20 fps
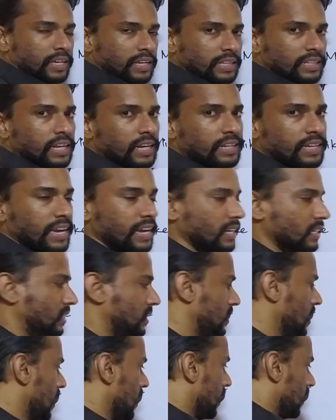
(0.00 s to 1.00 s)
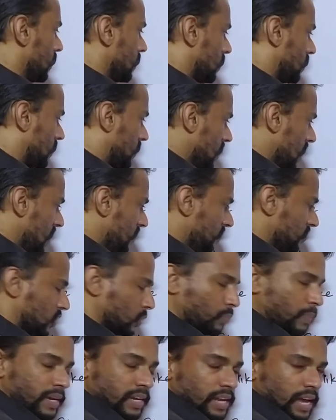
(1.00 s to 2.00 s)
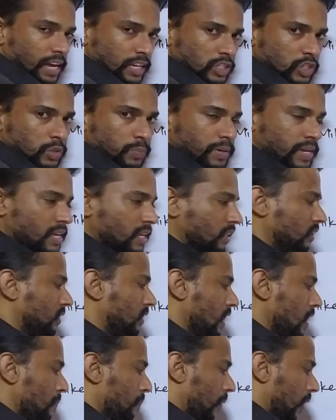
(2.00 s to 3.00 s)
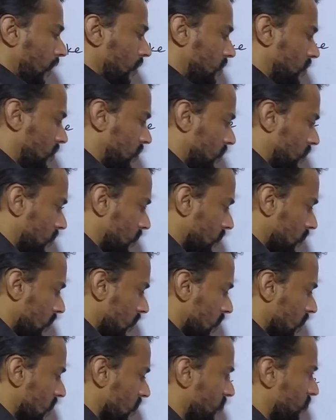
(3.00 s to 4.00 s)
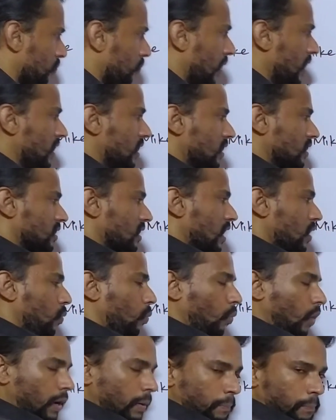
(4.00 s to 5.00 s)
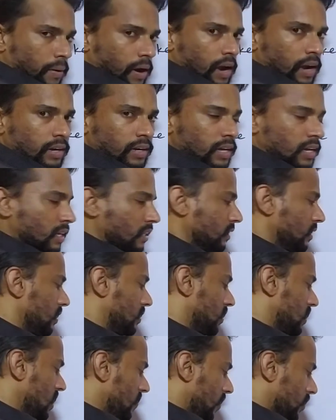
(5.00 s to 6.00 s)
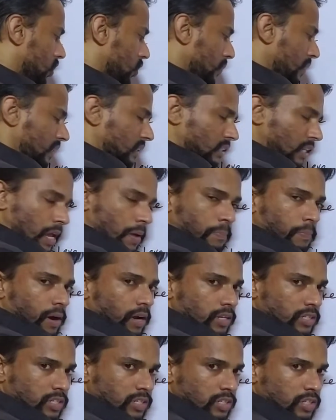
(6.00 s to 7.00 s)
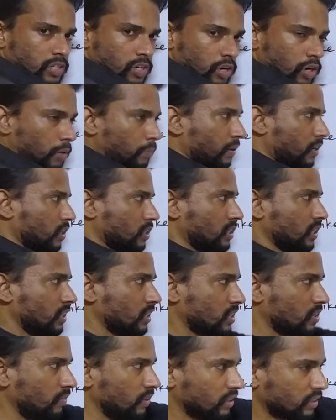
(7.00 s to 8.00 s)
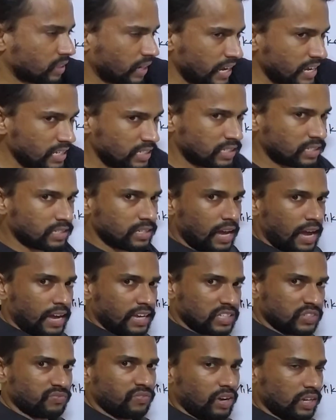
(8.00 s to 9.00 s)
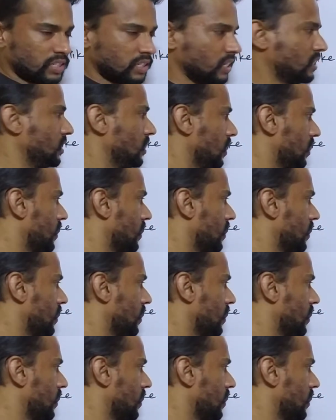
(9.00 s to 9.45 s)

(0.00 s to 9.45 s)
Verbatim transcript: Mike, in that case, Steve's speed has to be three parts. If Mike is like one part, then Steve has to be three parts. Is it or not? Because it is given thrice as fast as.